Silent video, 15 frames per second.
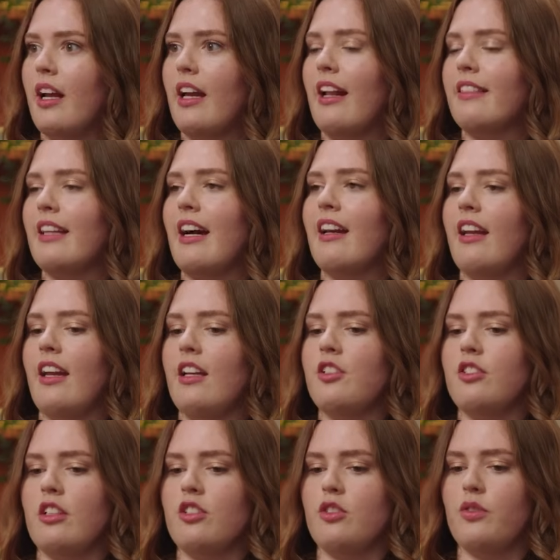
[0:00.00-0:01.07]
And at that age,
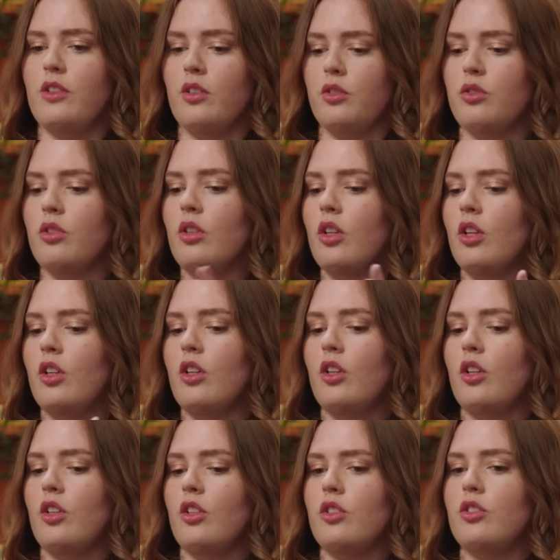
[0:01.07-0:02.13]
that just feels
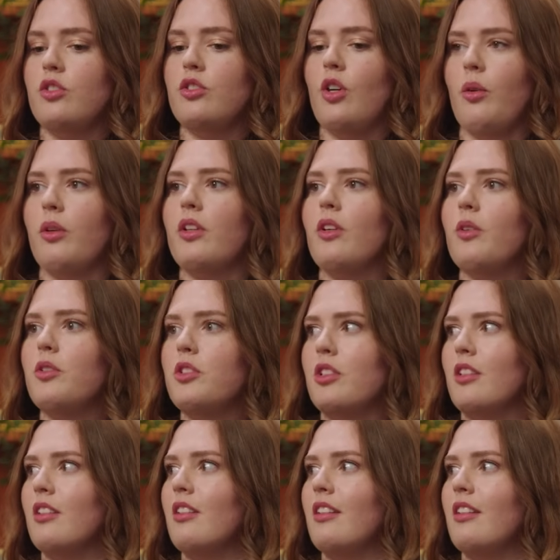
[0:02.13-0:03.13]
so huge.